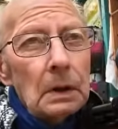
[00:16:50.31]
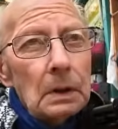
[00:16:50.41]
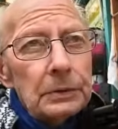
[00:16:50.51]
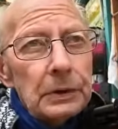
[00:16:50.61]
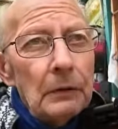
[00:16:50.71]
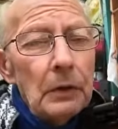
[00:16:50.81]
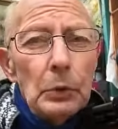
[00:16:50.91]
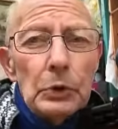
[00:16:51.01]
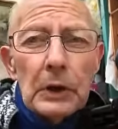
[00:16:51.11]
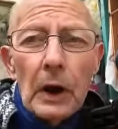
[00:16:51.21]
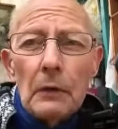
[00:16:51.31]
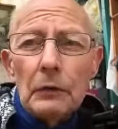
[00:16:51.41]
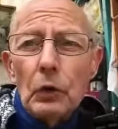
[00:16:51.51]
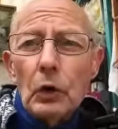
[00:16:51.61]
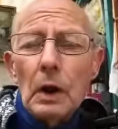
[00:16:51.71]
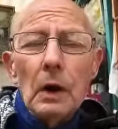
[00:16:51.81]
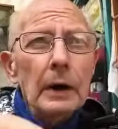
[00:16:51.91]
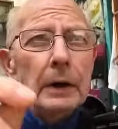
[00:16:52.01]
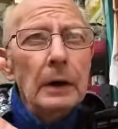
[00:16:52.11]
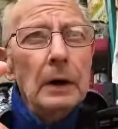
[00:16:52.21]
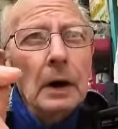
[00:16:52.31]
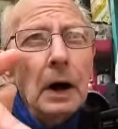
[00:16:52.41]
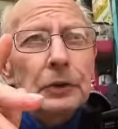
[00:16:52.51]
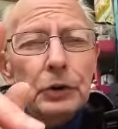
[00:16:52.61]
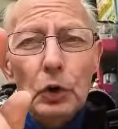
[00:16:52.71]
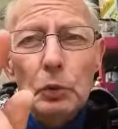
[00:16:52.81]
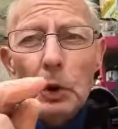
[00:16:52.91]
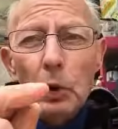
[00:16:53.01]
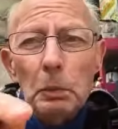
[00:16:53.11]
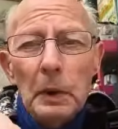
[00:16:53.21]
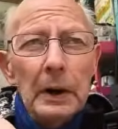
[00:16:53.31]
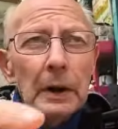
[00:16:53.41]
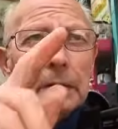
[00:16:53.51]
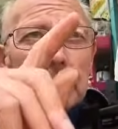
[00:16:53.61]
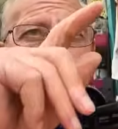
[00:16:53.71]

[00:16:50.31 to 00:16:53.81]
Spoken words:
So if you was going for like a 2mm bead,